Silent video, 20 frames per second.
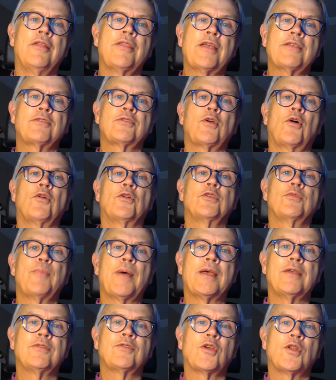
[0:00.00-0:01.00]
That song's
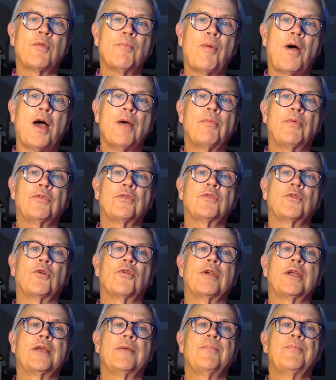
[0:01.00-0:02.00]
based on a Bible
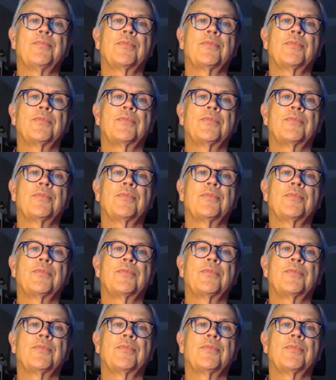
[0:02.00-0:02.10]
story,